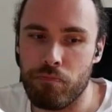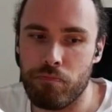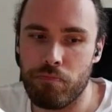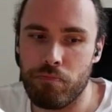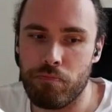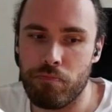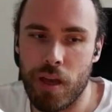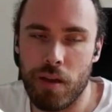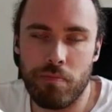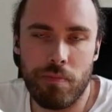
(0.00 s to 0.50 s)

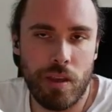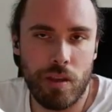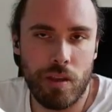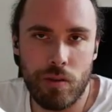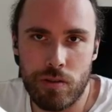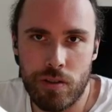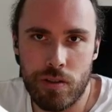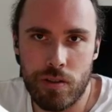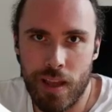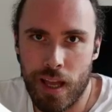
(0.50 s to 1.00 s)
they
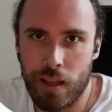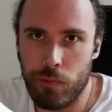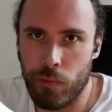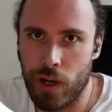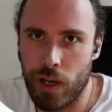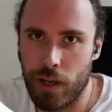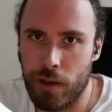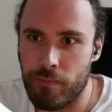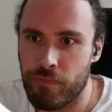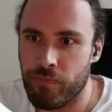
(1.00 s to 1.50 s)
use it that
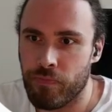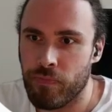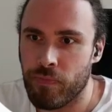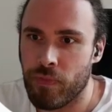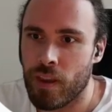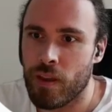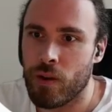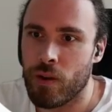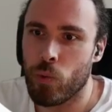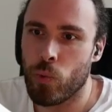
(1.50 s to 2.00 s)
way.
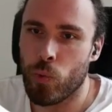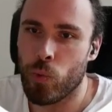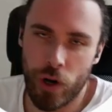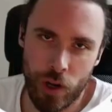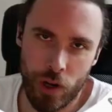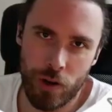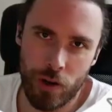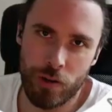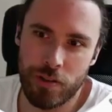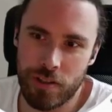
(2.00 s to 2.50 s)
We're
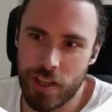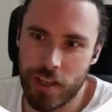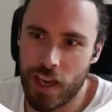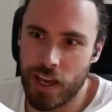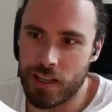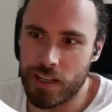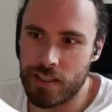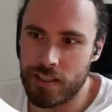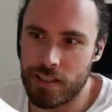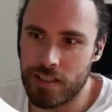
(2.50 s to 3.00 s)
going to
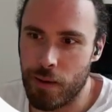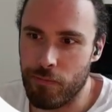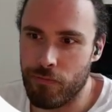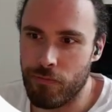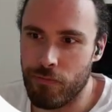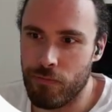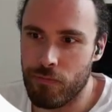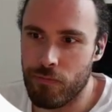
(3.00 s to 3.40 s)
take it a step